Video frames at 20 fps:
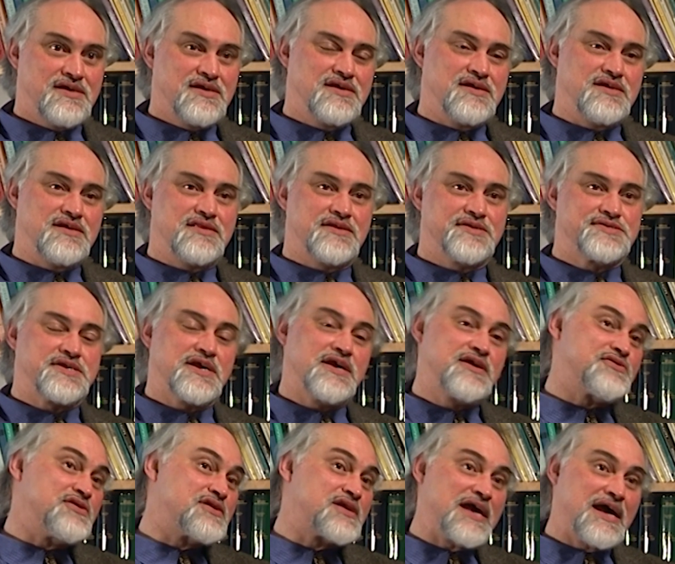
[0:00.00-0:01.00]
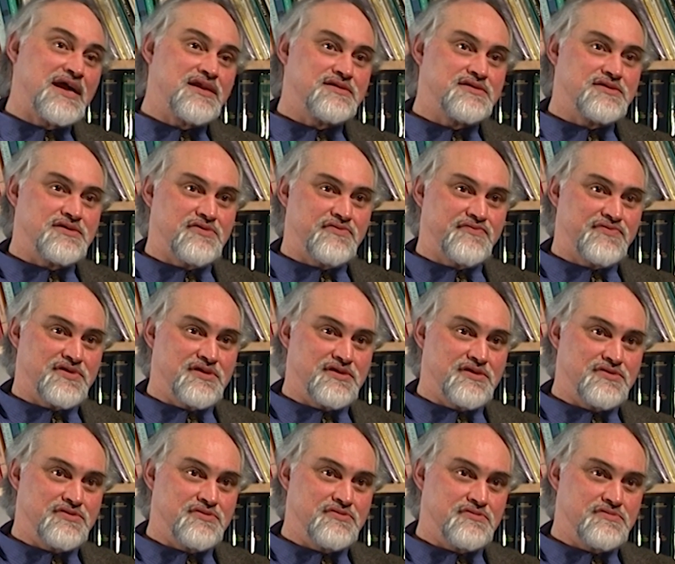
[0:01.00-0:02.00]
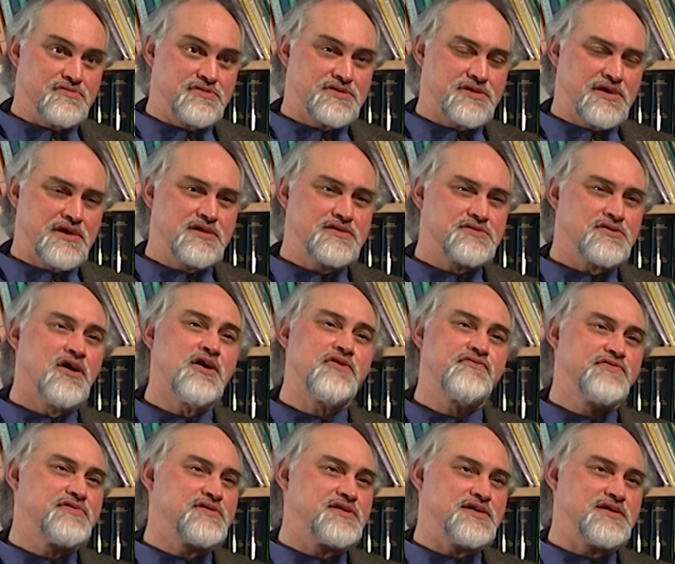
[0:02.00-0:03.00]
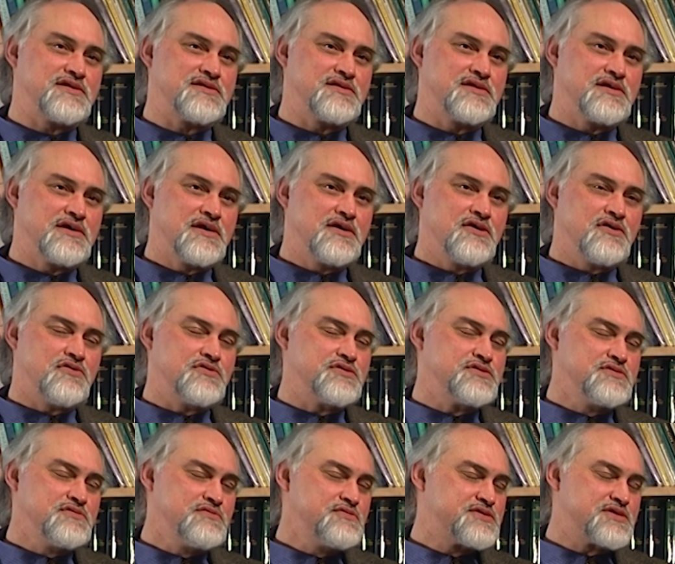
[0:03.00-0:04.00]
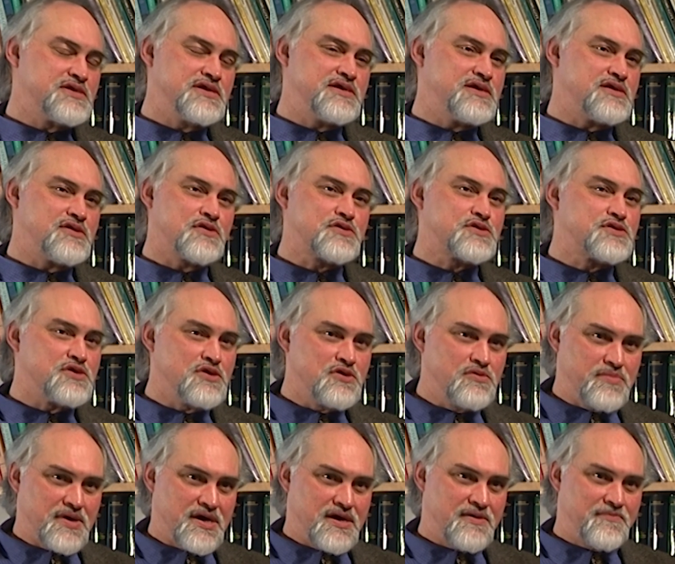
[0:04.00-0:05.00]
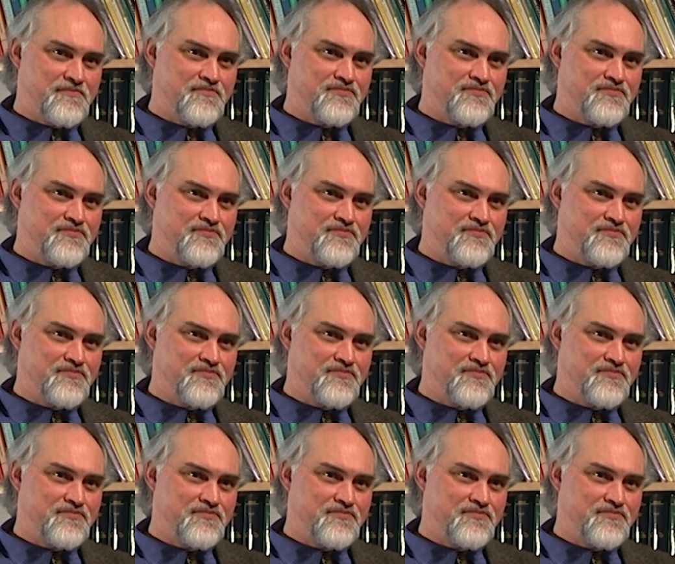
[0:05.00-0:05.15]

in the sacred calendar of the Hindus, and is often or usually in October.